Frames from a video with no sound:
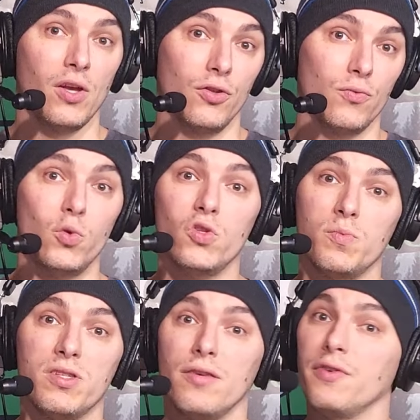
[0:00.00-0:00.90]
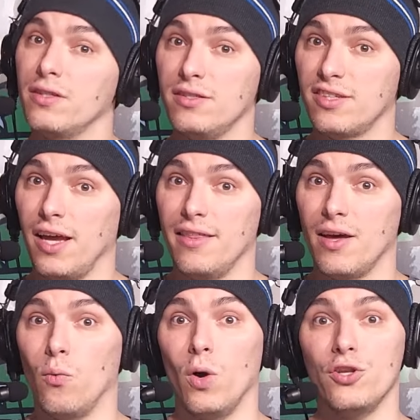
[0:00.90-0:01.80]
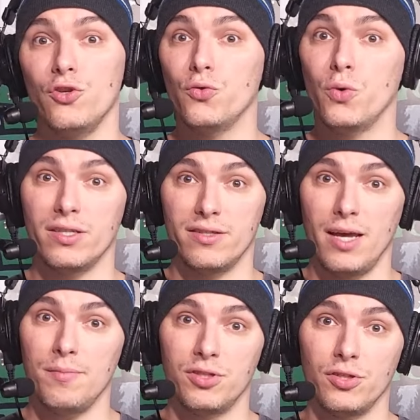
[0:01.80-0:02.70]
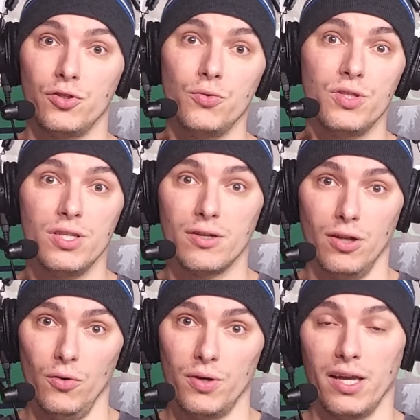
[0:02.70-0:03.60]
The rules specifically say that when you attempt to decloak,